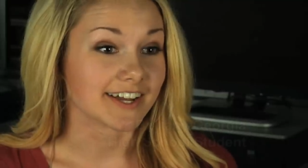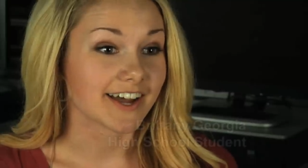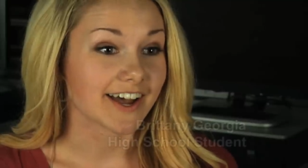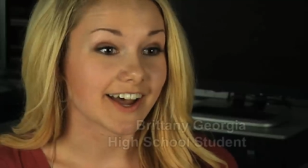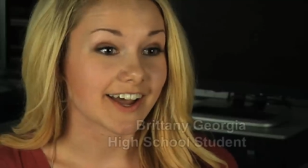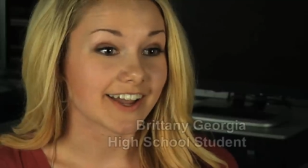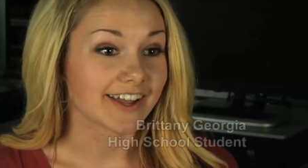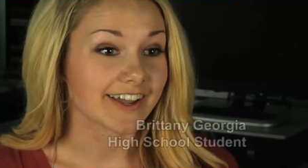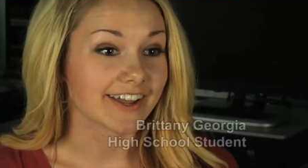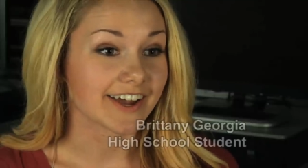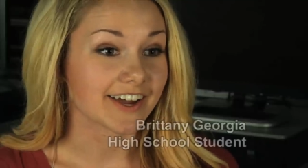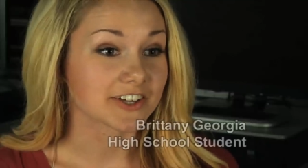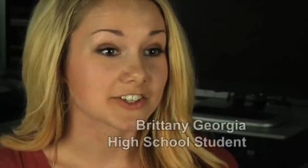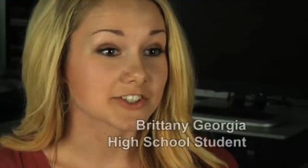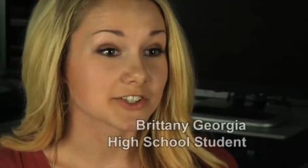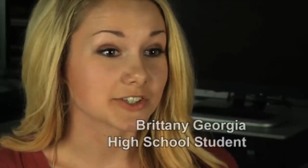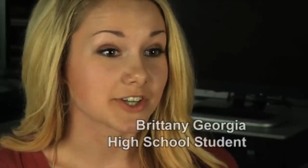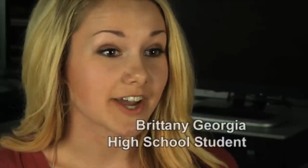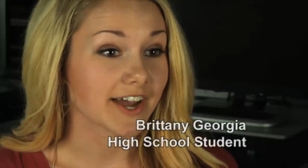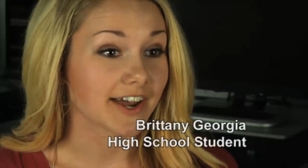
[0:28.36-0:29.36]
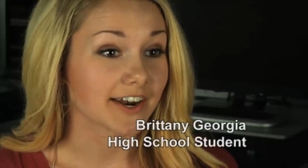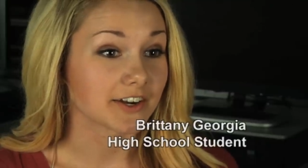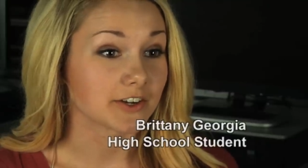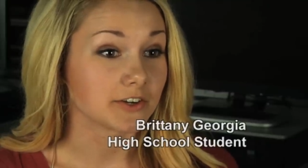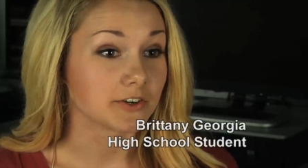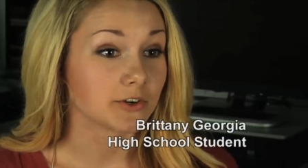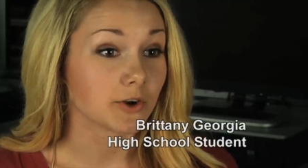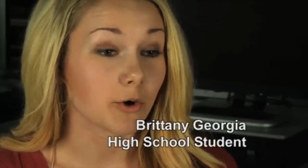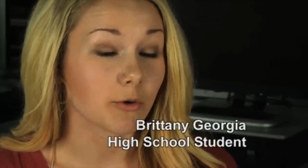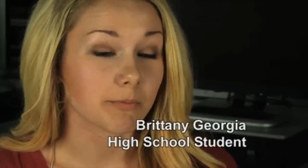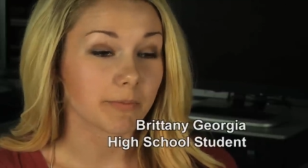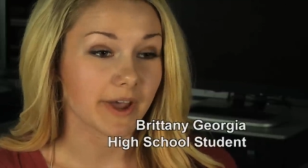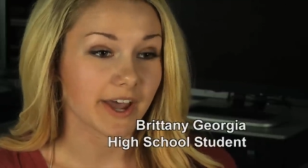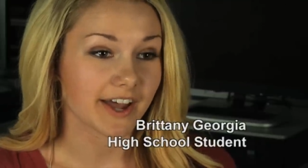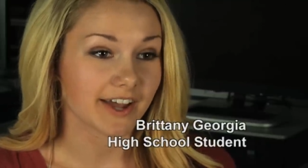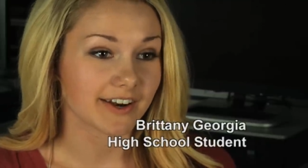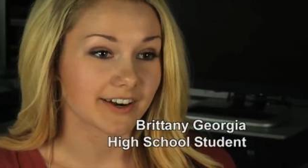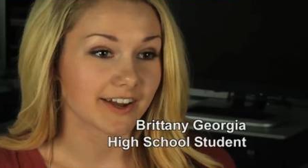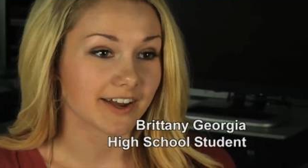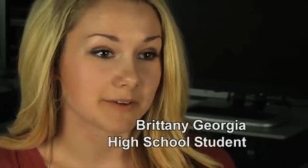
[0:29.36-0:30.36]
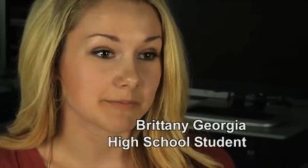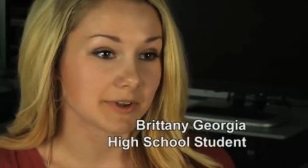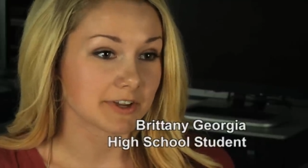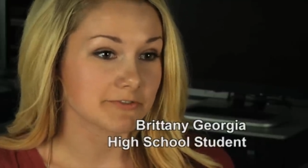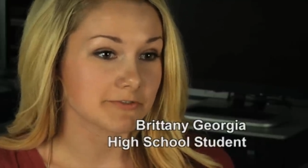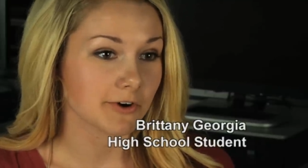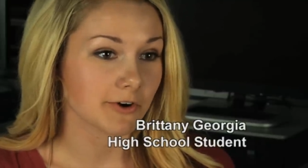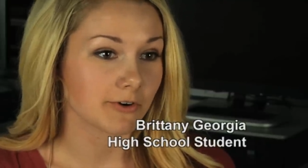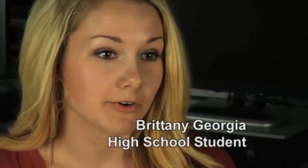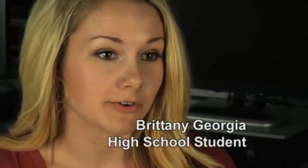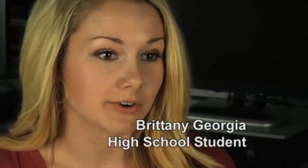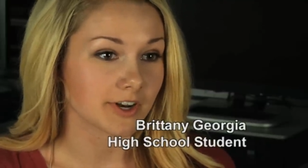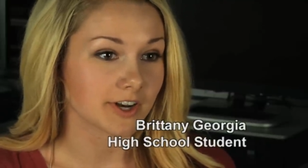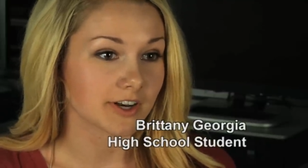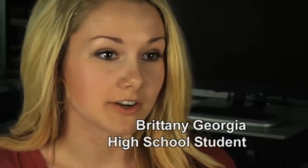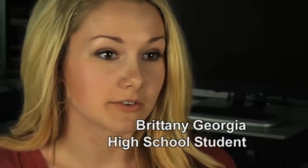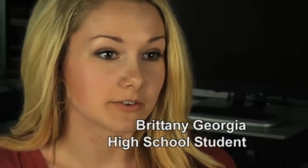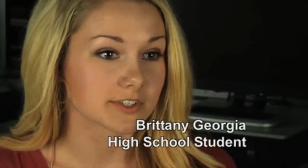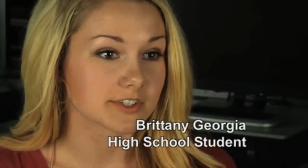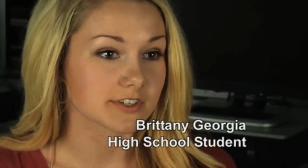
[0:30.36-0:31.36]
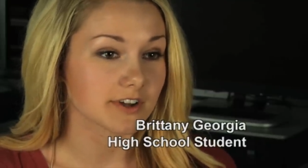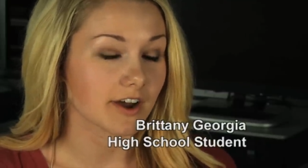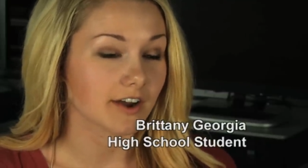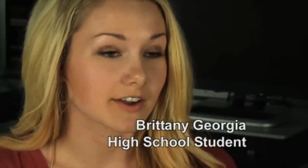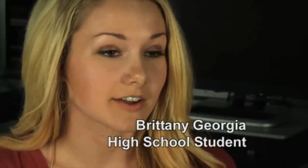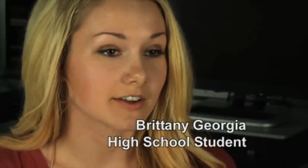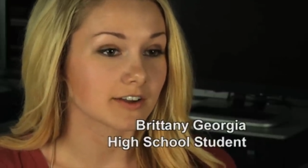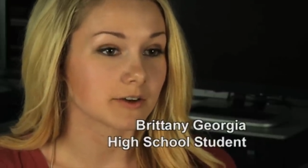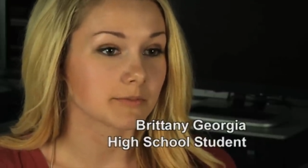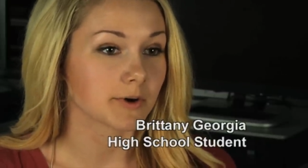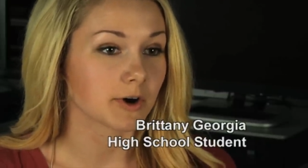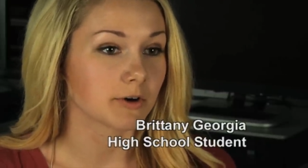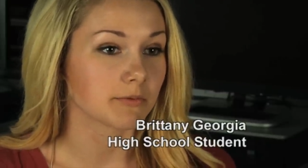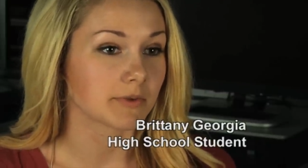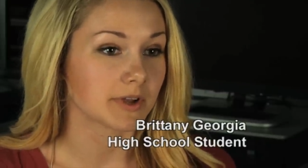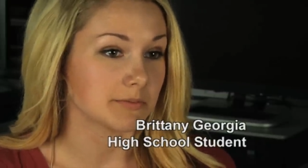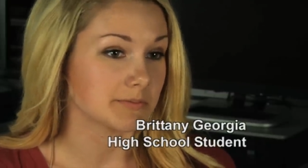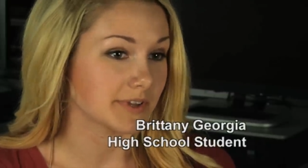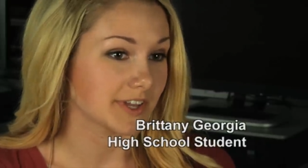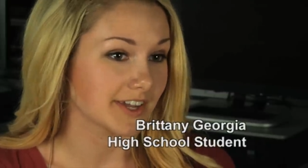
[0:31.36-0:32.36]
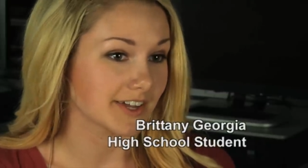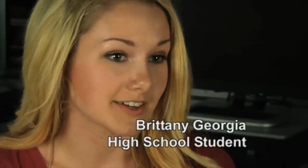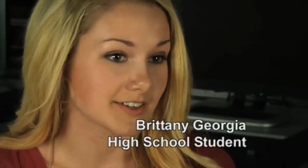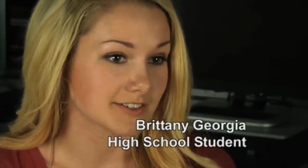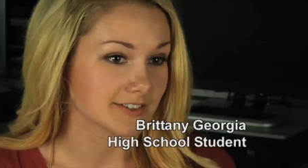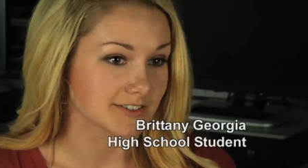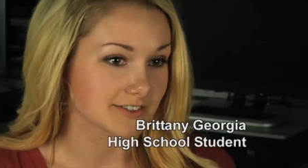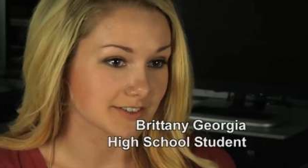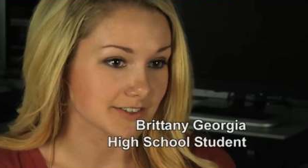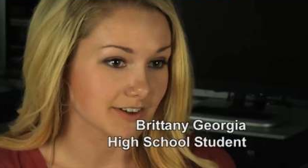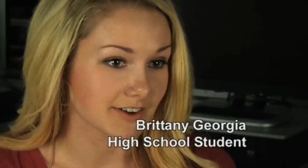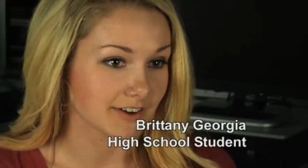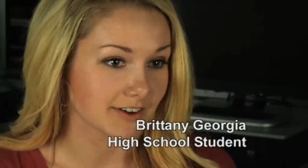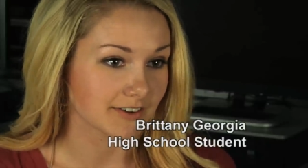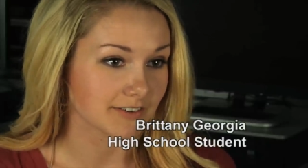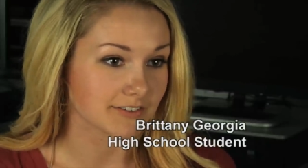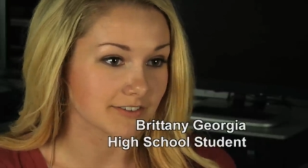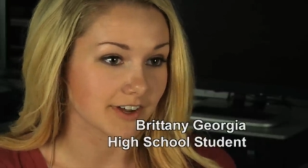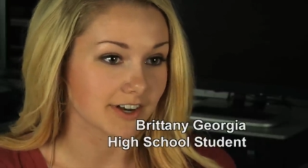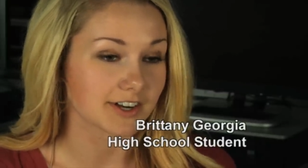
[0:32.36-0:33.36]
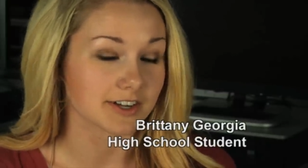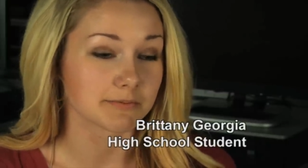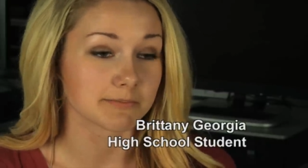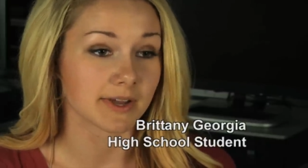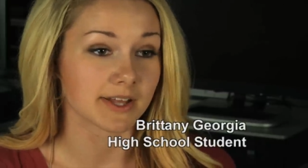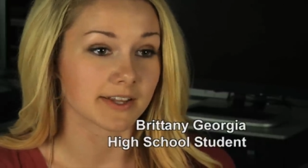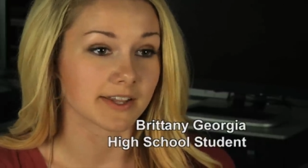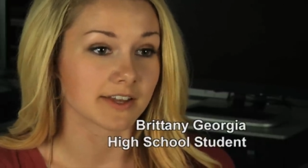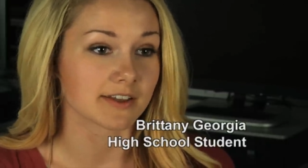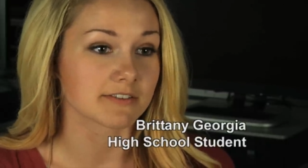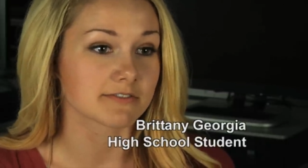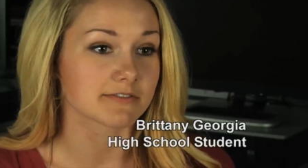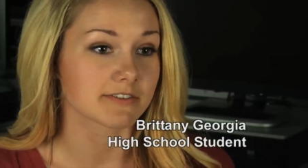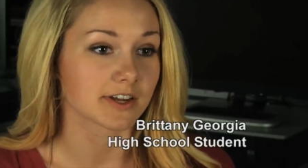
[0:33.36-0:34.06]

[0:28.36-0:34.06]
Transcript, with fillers: I actually had a notepad on my phone and it was talking about my plans of ending my life.